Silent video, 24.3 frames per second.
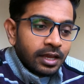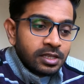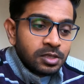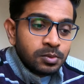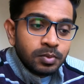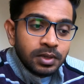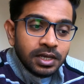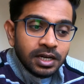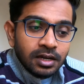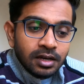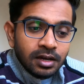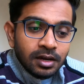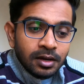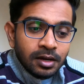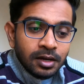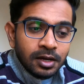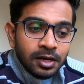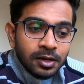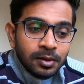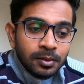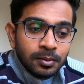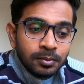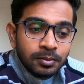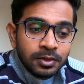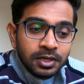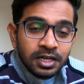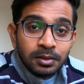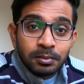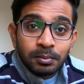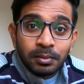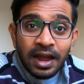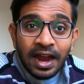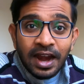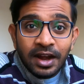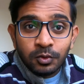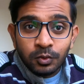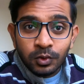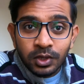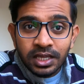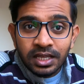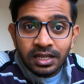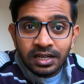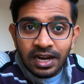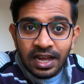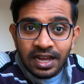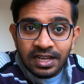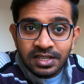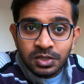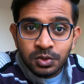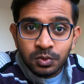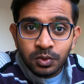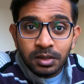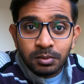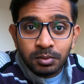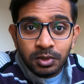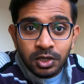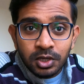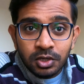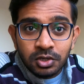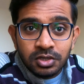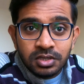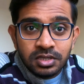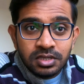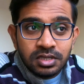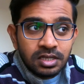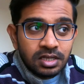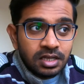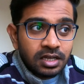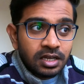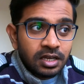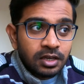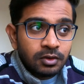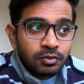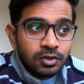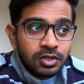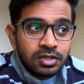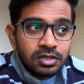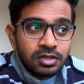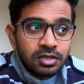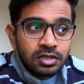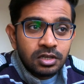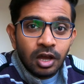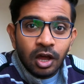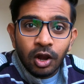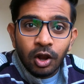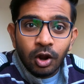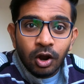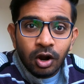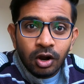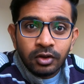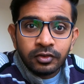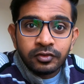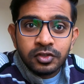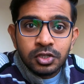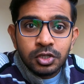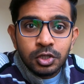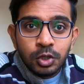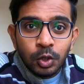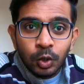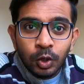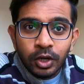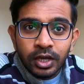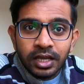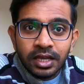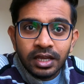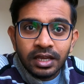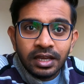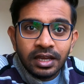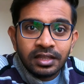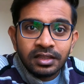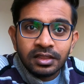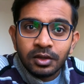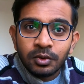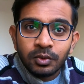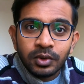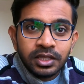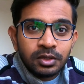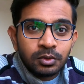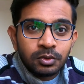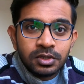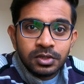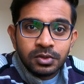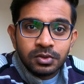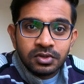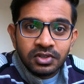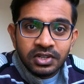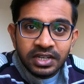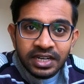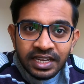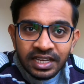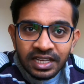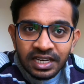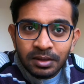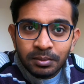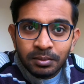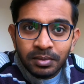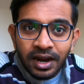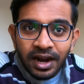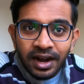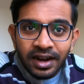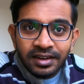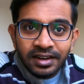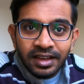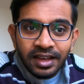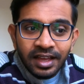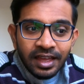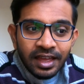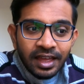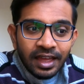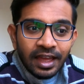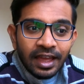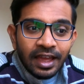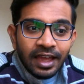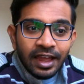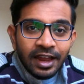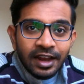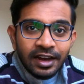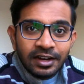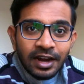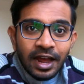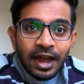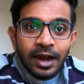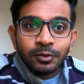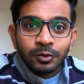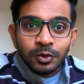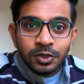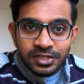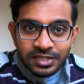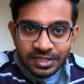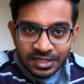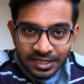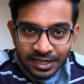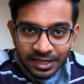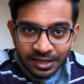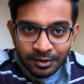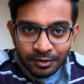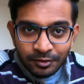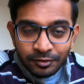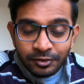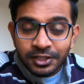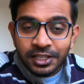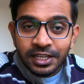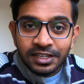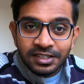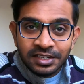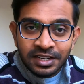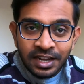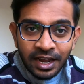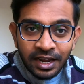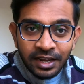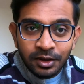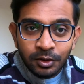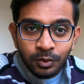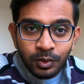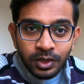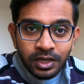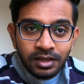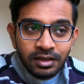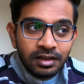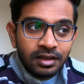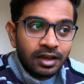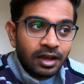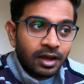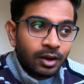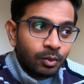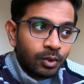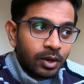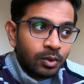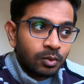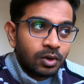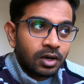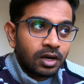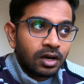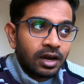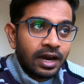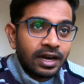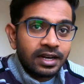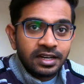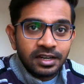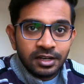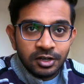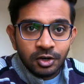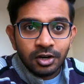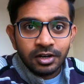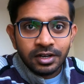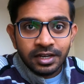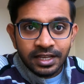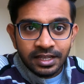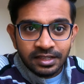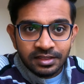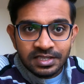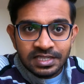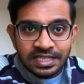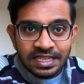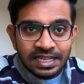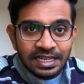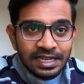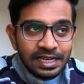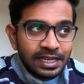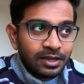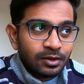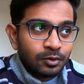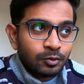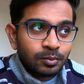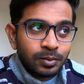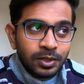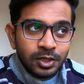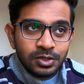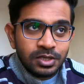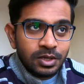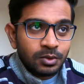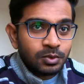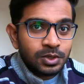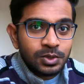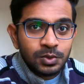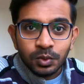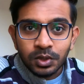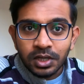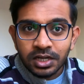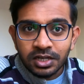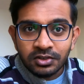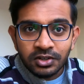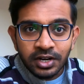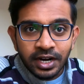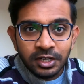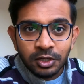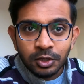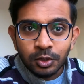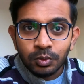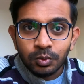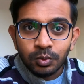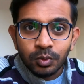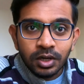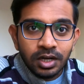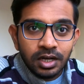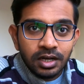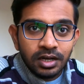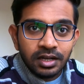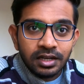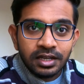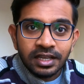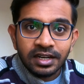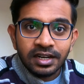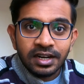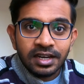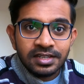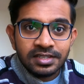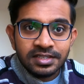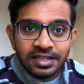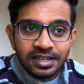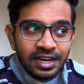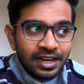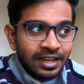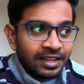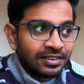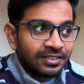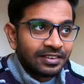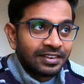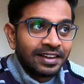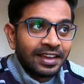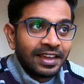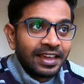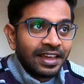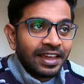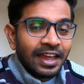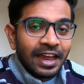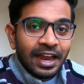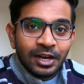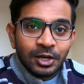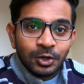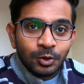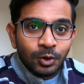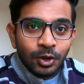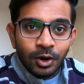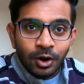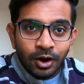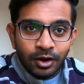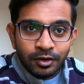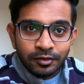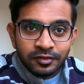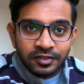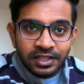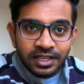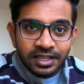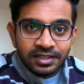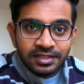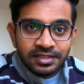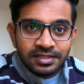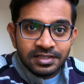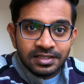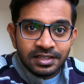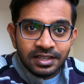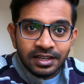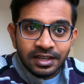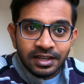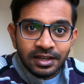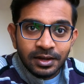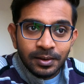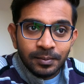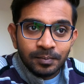It's been a pretty bad week last week because it was a lot of snowing and the weather was really bad, and I was sick for the entire week. However, I did not take the sick leave because I was trying to work and hustle and do a lot of things.